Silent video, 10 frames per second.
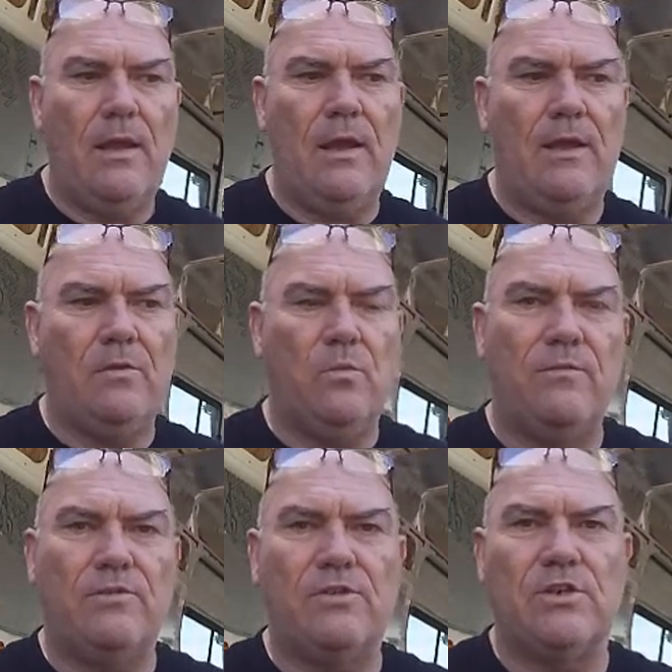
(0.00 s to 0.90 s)
And
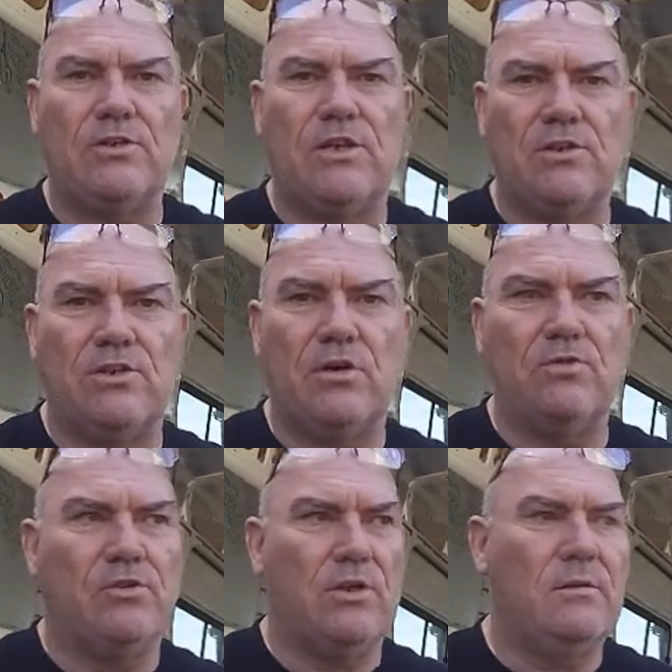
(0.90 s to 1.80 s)
with the CTEK
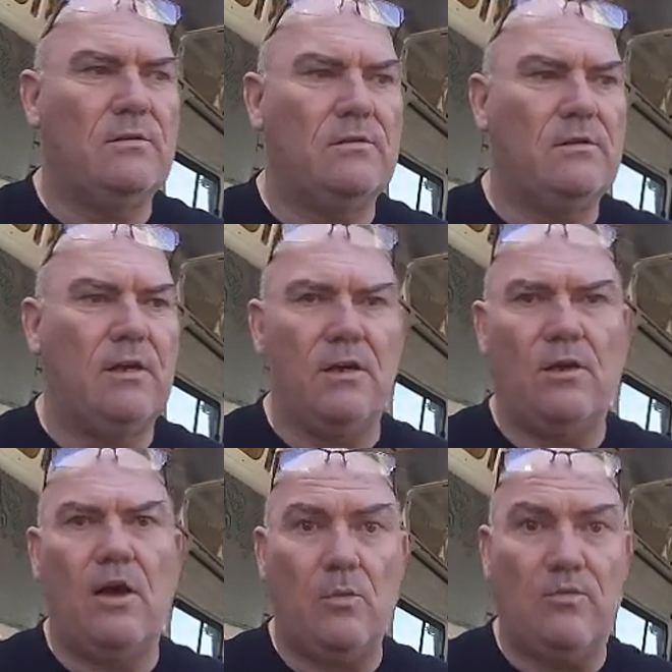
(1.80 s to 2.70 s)
charger, it can
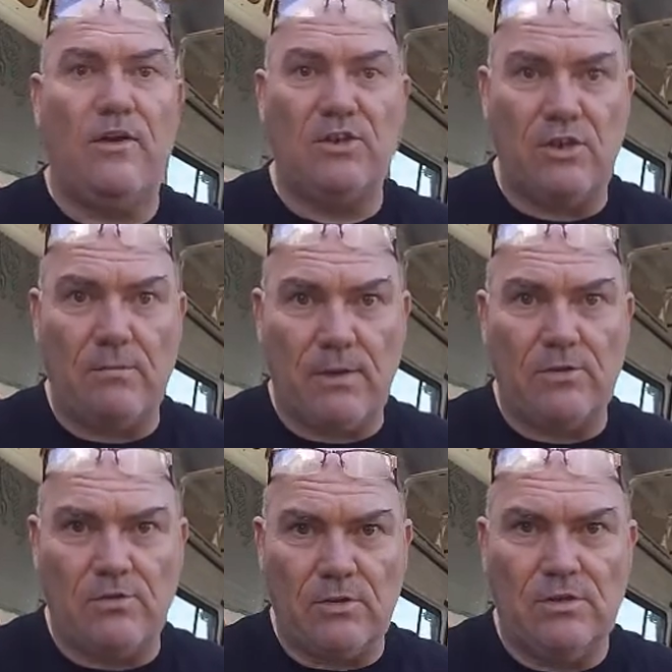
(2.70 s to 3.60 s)
cope with AGM
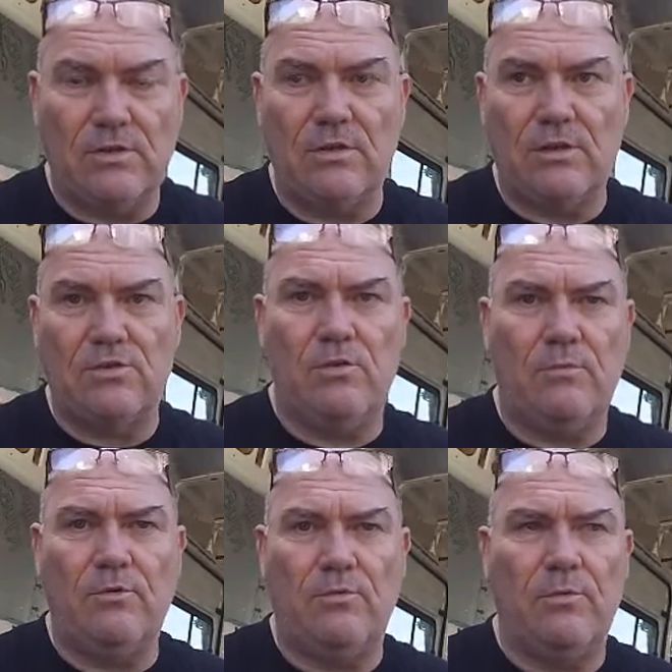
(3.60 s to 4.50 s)
batteries. That's not a
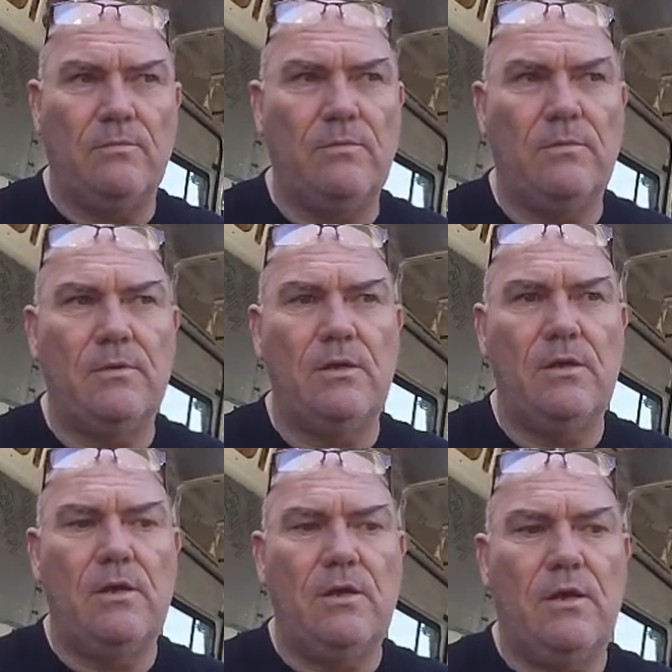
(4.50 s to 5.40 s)
problem.
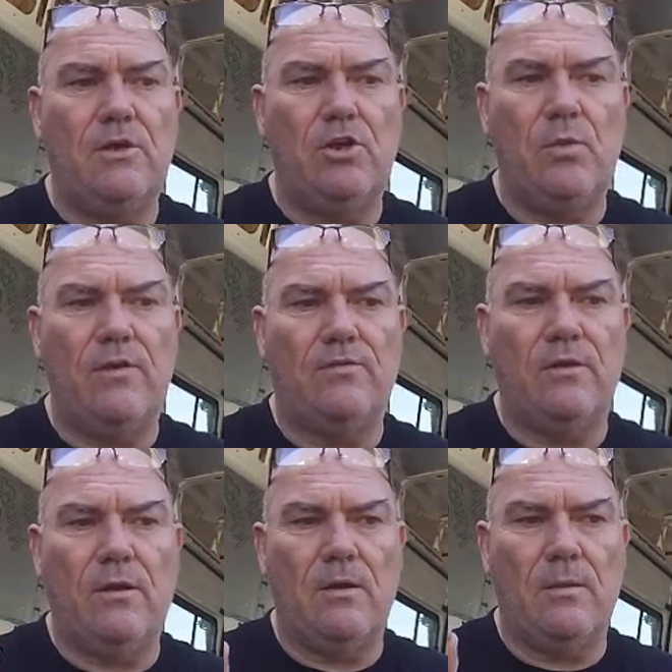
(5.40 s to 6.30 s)
You have
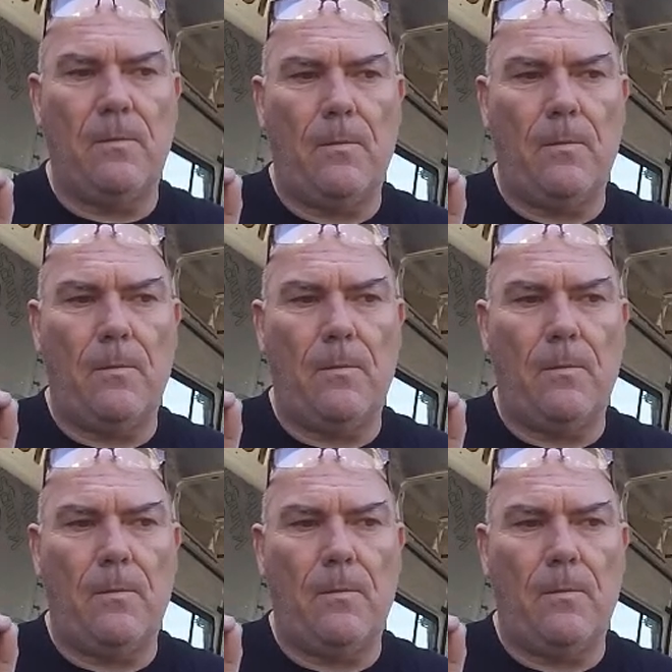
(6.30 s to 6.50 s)
to